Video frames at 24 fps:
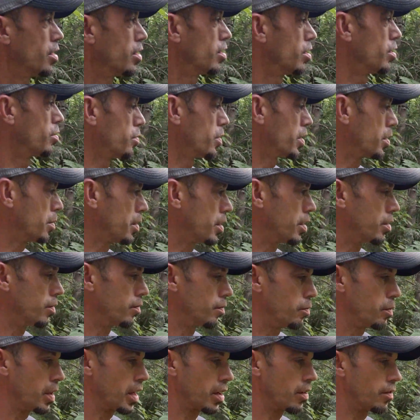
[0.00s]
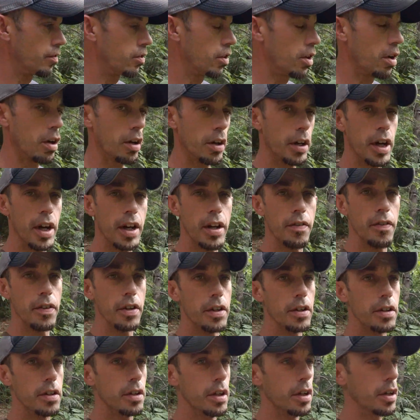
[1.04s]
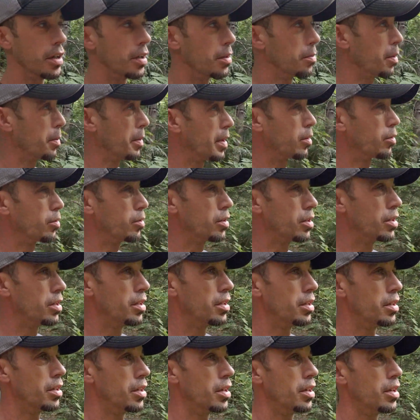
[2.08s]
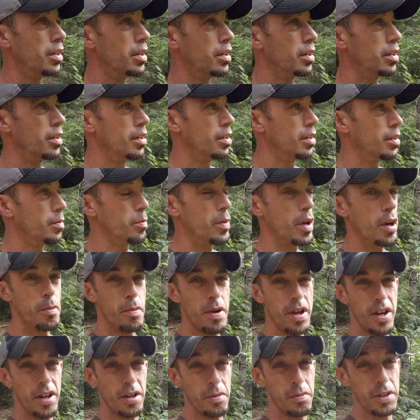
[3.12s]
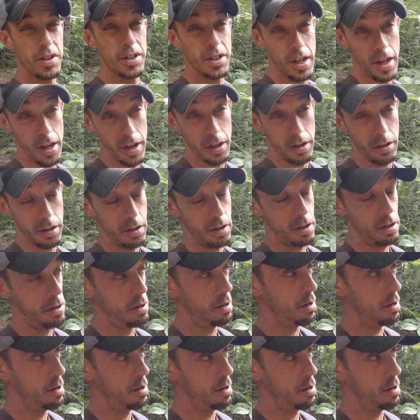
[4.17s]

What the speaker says: and maybe make a vlog out of it about bear baiting mistakes.